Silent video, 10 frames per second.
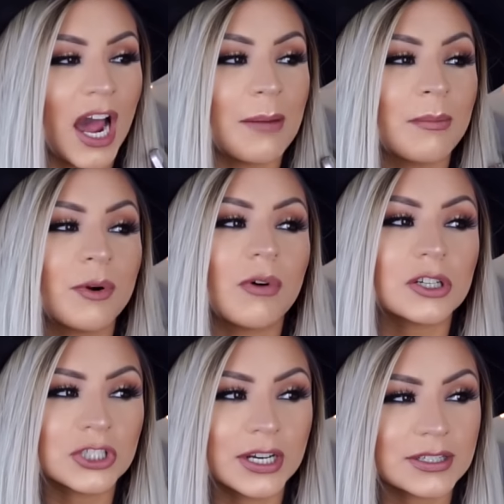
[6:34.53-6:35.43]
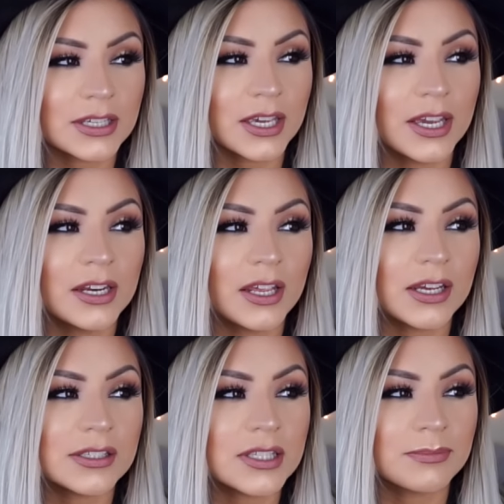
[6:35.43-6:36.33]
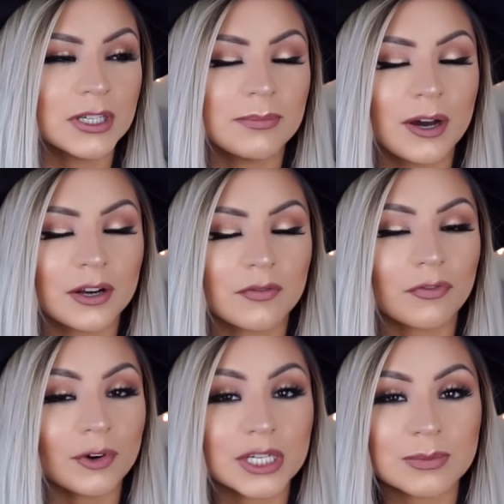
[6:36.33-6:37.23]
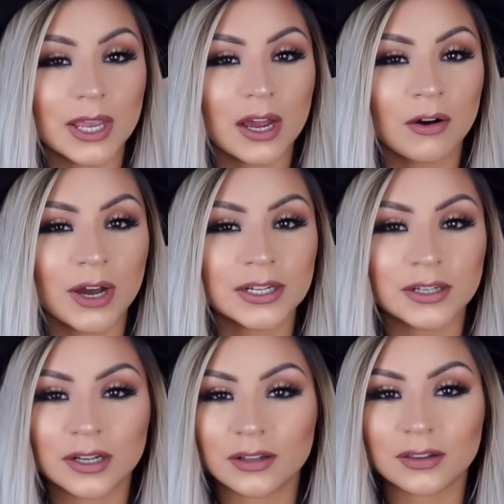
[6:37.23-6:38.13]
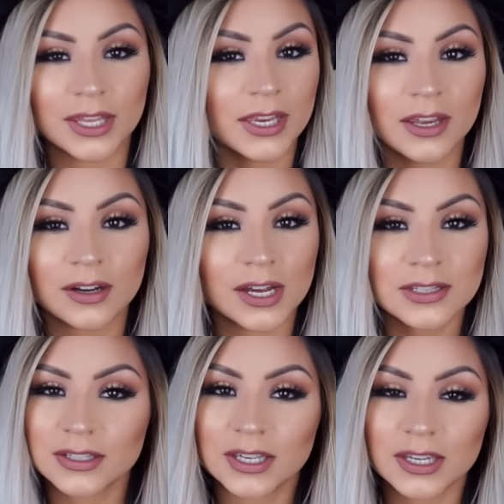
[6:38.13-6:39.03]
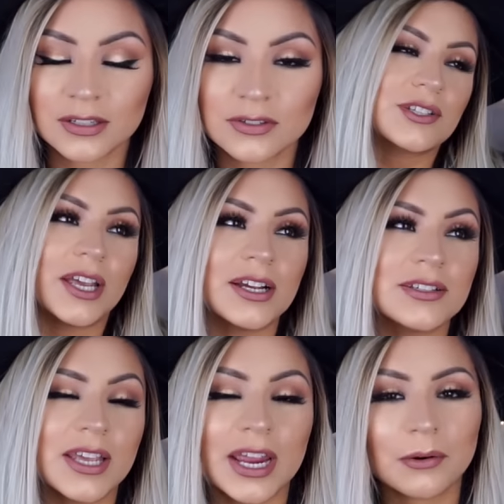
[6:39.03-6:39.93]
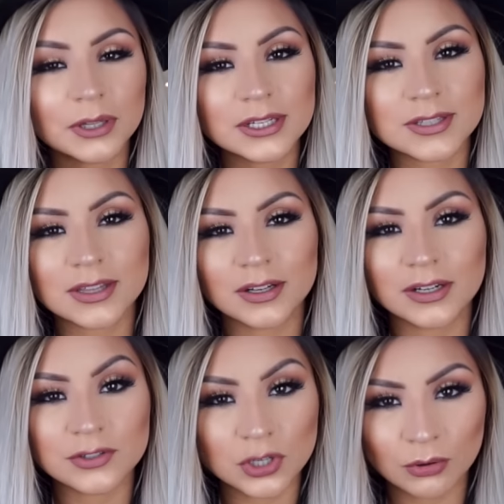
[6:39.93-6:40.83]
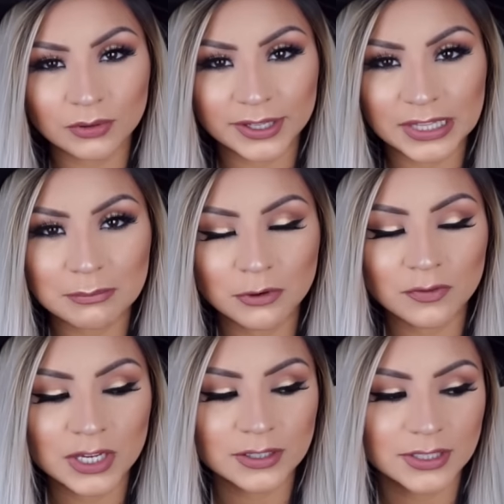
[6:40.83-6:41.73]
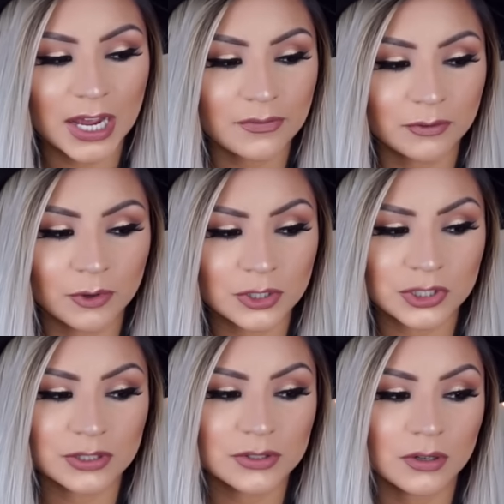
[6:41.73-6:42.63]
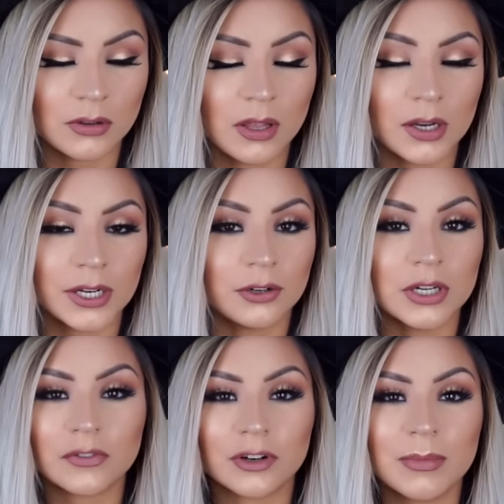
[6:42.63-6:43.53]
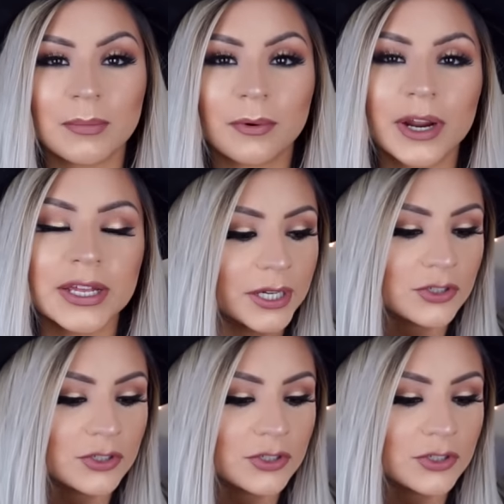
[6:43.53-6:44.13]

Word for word: I remember watching as a kid and something about it freaked me out. I didn't like it as a kid. So I guess I can't really say that I don't like that movie because I haven't watched in so long I don't even remember it.